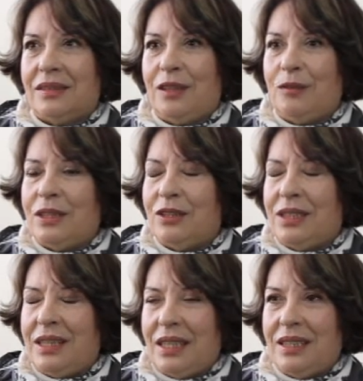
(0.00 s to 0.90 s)
he went to
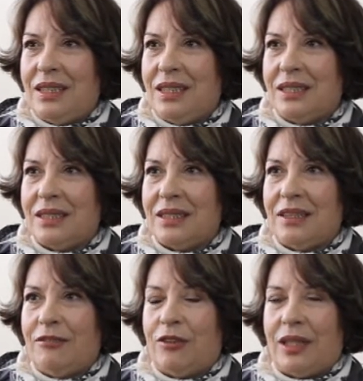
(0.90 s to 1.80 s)
the dentist
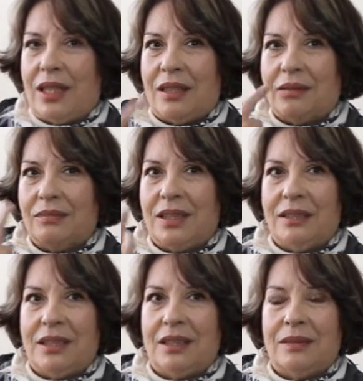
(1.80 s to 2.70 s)
for a
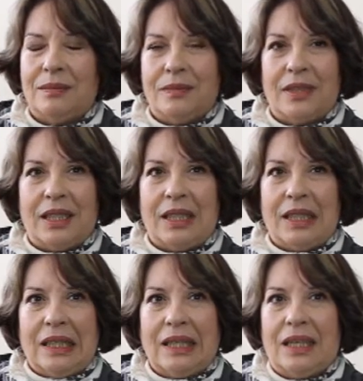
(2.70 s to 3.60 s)
dental thing,